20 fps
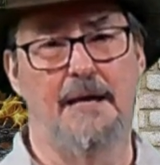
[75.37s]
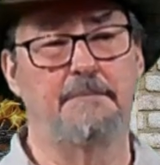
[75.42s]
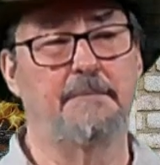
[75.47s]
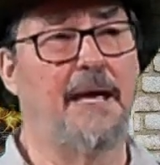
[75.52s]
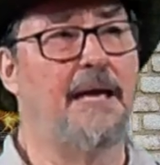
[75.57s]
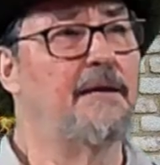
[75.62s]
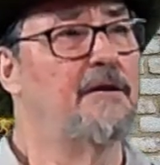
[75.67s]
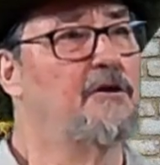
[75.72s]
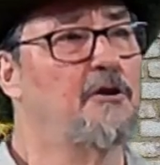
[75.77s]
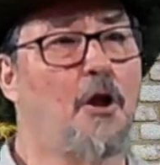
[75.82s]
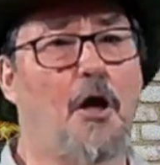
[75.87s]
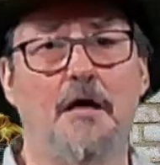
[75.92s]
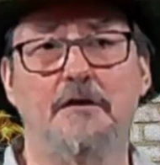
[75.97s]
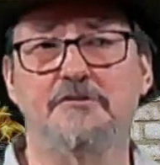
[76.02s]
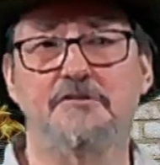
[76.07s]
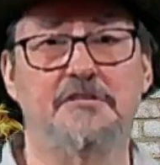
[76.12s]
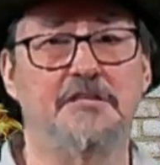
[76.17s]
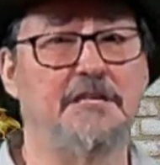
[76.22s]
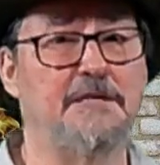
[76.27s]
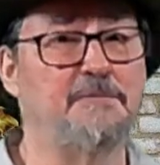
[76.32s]
and made it
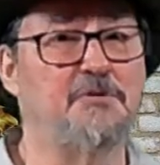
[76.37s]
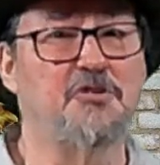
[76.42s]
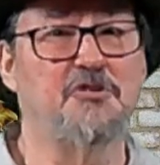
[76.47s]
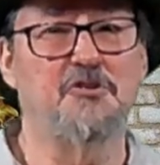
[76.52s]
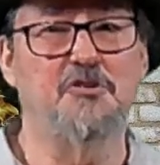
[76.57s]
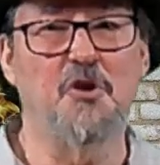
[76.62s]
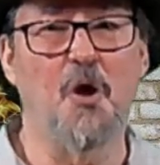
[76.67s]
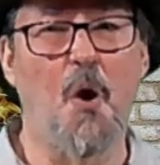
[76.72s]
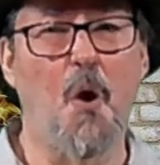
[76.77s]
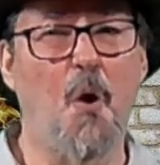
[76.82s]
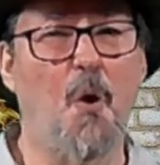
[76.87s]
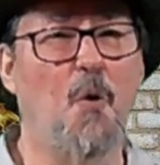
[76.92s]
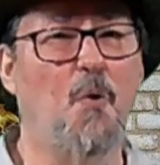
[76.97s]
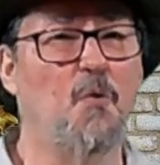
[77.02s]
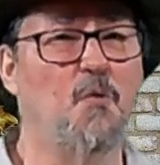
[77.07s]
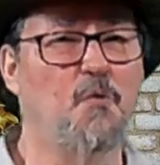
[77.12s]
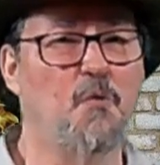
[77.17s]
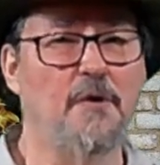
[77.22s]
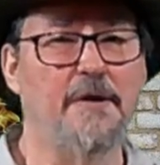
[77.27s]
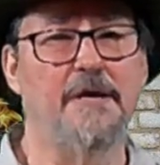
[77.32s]
all seem
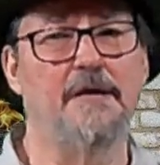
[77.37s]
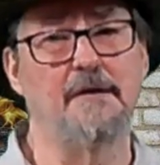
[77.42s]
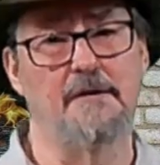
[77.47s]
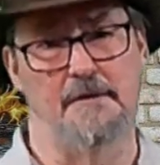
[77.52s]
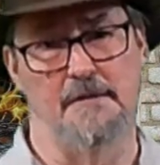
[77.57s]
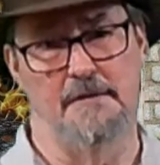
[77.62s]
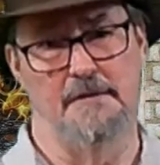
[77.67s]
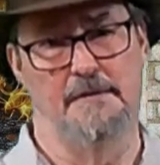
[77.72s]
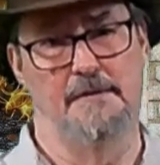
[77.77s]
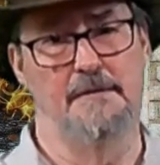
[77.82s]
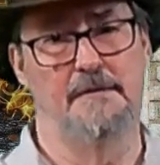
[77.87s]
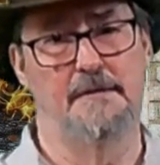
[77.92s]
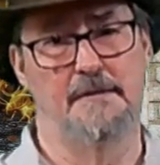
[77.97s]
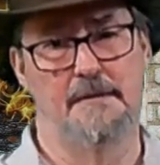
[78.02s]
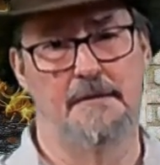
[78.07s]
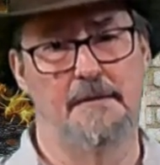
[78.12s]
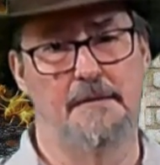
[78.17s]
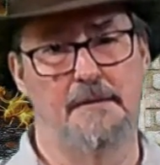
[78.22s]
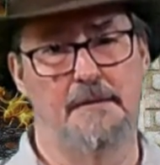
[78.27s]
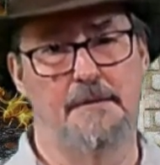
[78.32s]
so real.
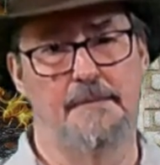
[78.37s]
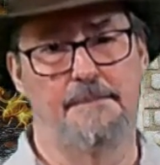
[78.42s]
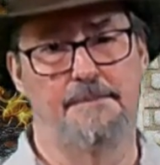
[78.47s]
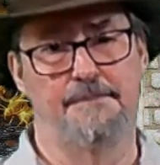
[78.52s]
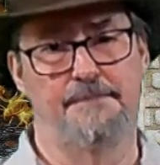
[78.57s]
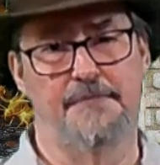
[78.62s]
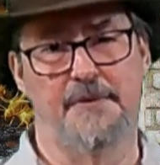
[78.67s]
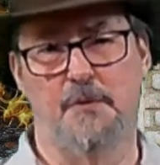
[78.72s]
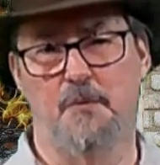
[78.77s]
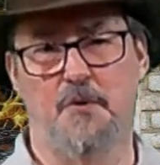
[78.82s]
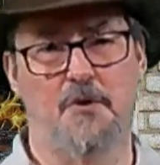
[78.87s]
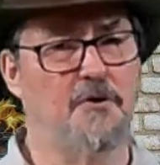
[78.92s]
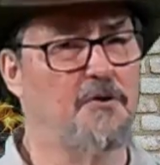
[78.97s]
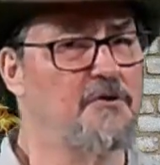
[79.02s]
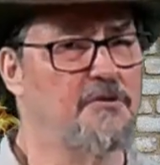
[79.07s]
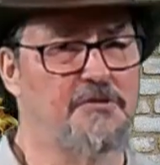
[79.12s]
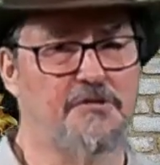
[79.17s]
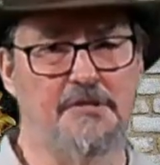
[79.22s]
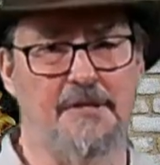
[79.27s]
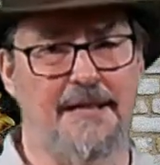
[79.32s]

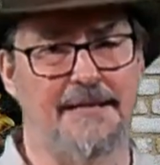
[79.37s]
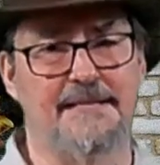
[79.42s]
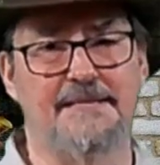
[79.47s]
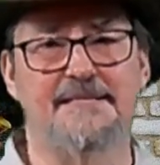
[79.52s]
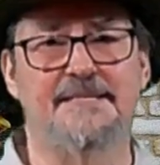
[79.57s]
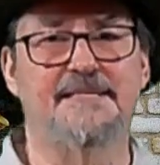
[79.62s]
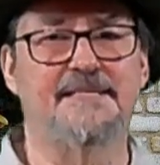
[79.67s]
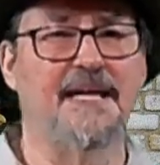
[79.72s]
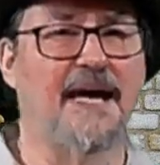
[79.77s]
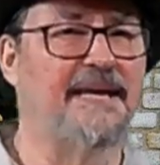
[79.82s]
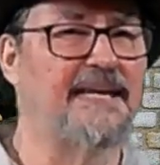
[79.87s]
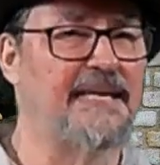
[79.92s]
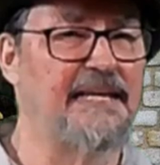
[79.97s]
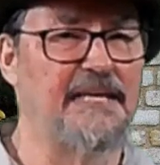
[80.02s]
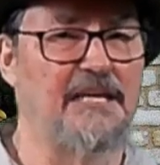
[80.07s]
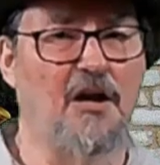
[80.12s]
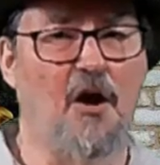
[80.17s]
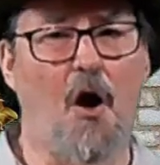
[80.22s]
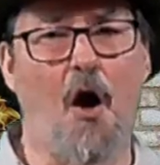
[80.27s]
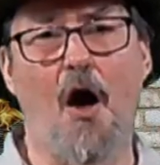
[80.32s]
Words like
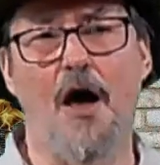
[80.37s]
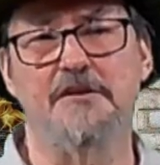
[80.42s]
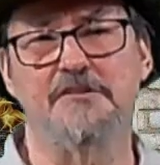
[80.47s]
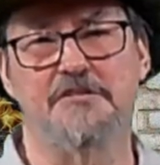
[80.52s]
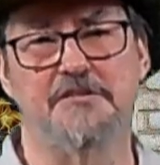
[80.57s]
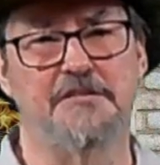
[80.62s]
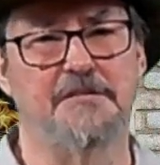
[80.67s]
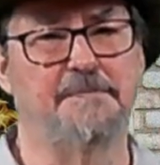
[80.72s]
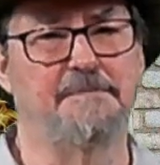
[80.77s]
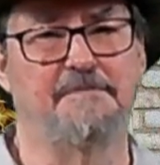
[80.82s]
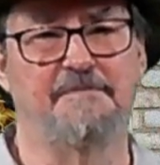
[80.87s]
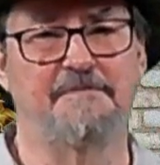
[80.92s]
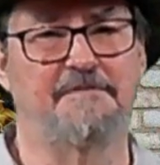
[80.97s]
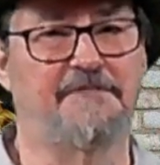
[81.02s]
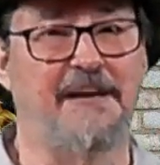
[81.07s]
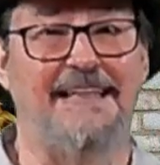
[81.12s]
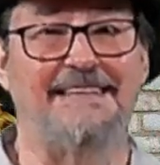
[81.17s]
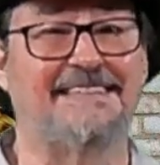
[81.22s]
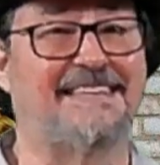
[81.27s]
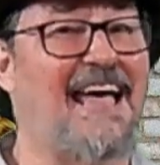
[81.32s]
stunning,
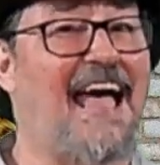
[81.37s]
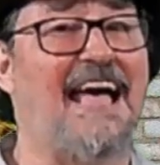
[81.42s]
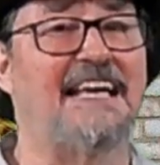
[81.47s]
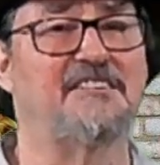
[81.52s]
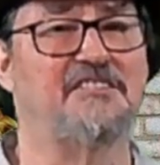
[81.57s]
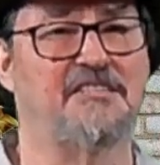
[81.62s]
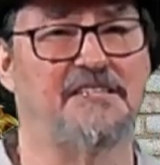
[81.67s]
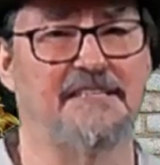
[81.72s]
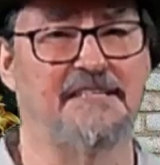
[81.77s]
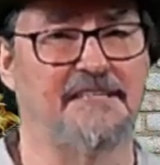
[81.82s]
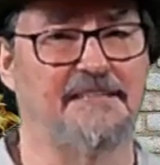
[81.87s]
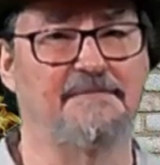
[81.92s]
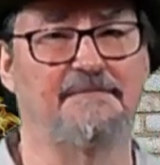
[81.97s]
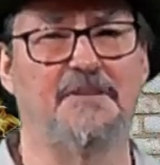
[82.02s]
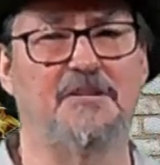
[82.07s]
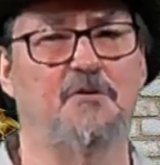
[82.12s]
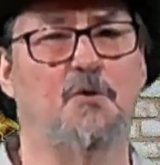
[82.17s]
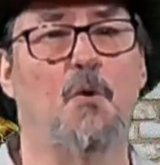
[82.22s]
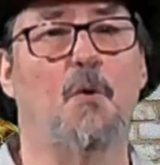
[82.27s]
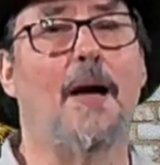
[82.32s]
awesome, fantastic,
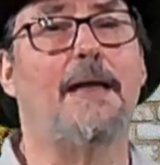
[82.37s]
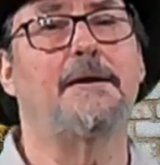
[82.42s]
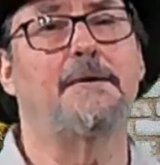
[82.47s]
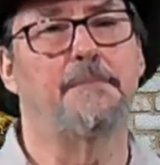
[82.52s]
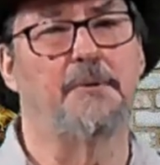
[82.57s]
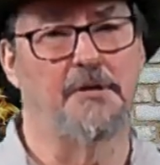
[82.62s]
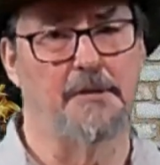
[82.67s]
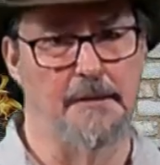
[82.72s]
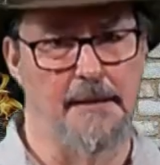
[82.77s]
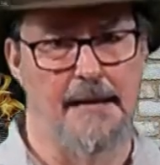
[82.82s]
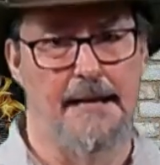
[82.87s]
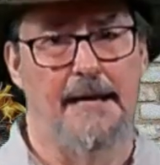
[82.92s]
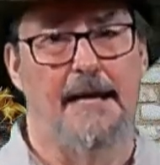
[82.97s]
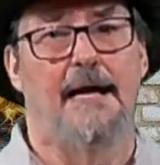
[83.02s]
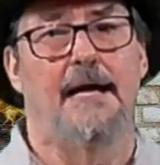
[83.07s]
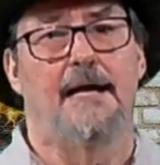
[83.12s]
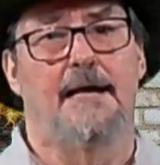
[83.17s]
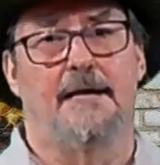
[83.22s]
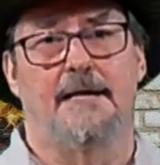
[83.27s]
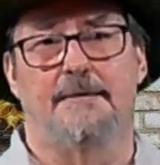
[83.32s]
incredible
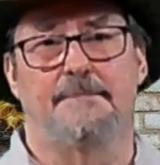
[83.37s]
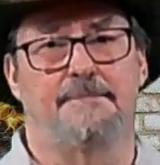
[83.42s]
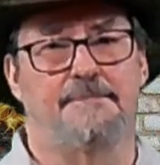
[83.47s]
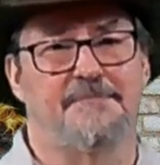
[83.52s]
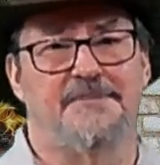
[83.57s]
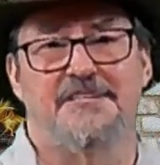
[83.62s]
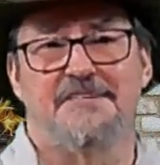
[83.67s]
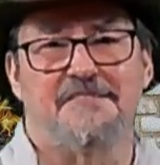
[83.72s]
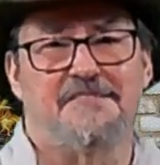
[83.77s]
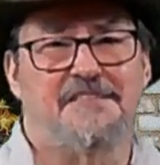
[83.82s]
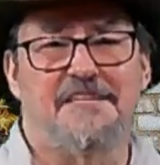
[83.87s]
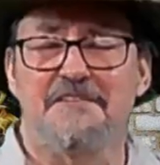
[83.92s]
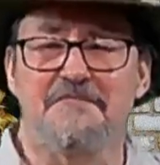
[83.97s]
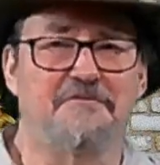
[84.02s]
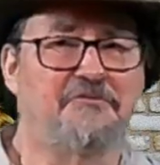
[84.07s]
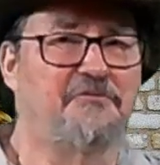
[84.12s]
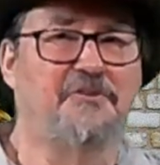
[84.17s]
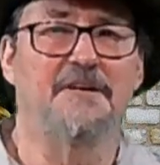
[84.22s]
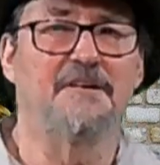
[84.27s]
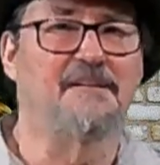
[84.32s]
just
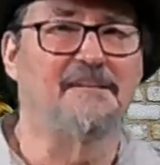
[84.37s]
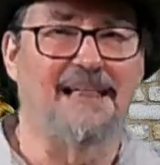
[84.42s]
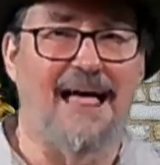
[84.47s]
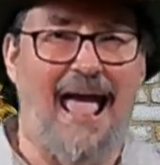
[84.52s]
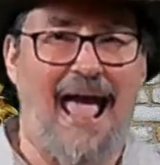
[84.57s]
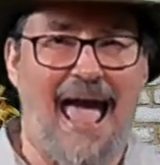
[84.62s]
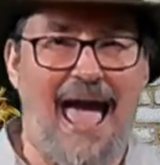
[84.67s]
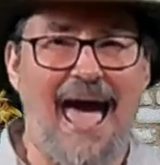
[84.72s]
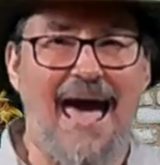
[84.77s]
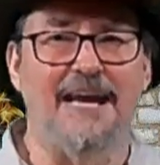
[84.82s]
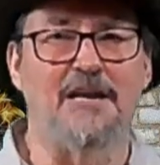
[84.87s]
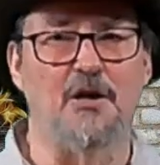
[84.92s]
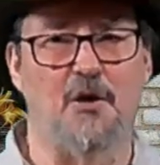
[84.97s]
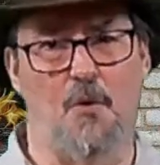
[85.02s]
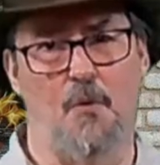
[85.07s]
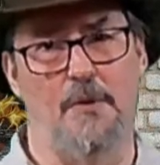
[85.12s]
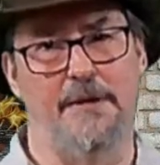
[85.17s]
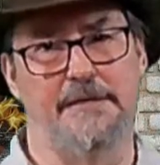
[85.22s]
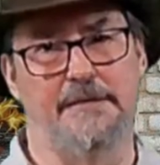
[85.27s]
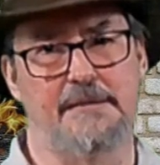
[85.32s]
didn't feel
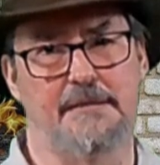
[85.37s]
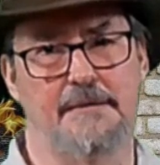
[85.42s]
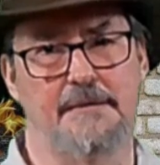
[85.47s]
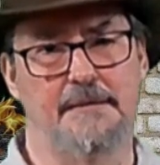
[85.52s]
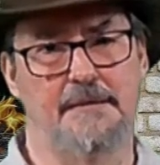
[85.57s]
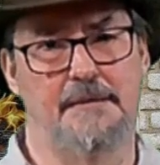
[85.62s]
adequate.